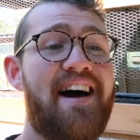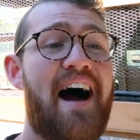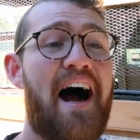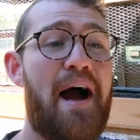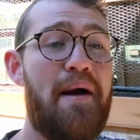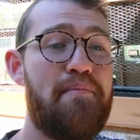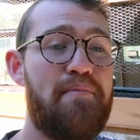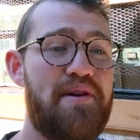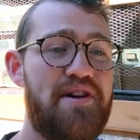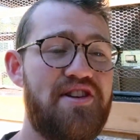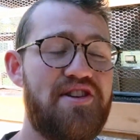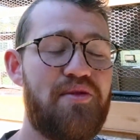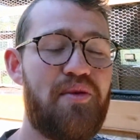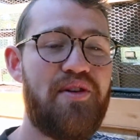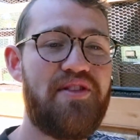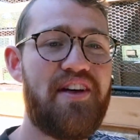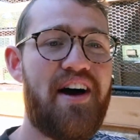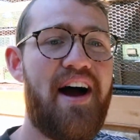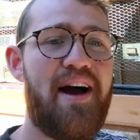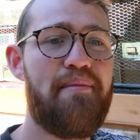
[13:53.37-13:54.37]
I'm PJ
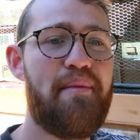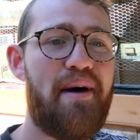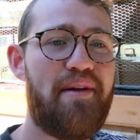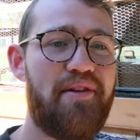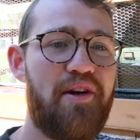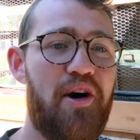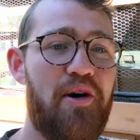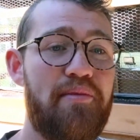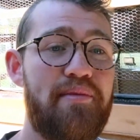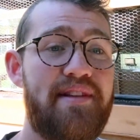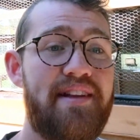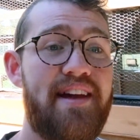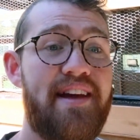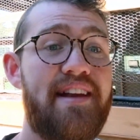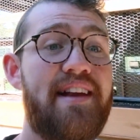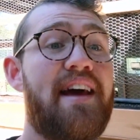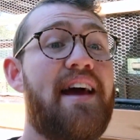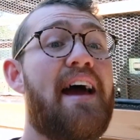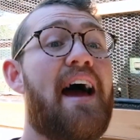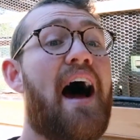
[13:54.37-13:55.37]
with the High Mountain
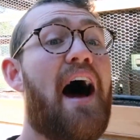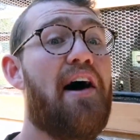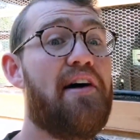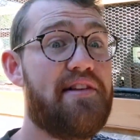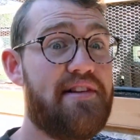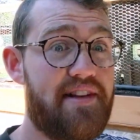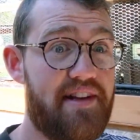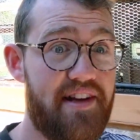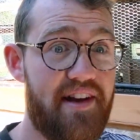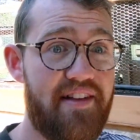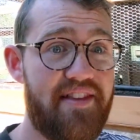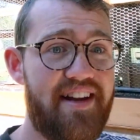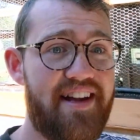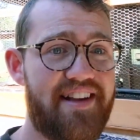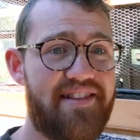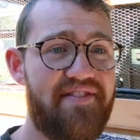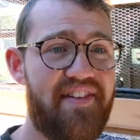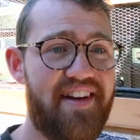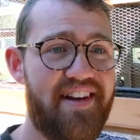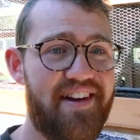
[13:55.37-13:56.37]
Homestead. I'll see you on the
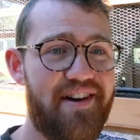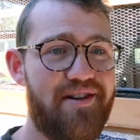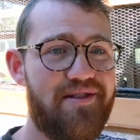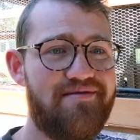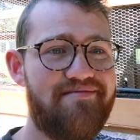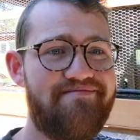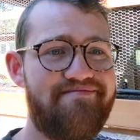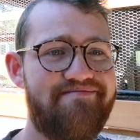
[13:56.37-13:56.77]
next video.